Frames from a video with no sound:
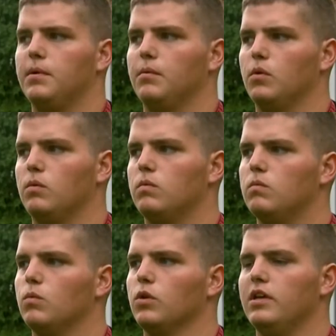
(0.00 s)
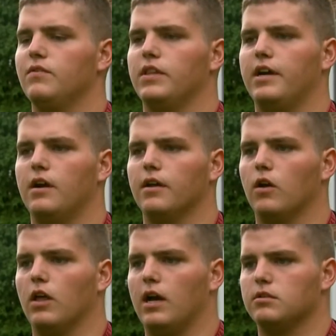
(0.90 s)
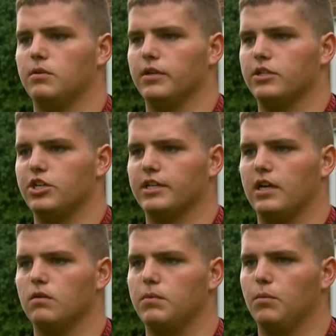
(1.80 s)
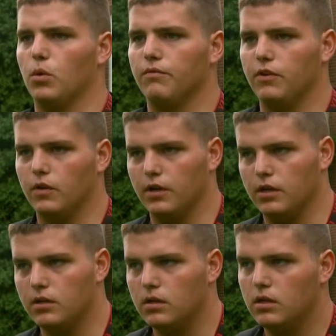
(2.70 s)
People were leaving there to go to the hospital, get checked out. People weren't feeling good.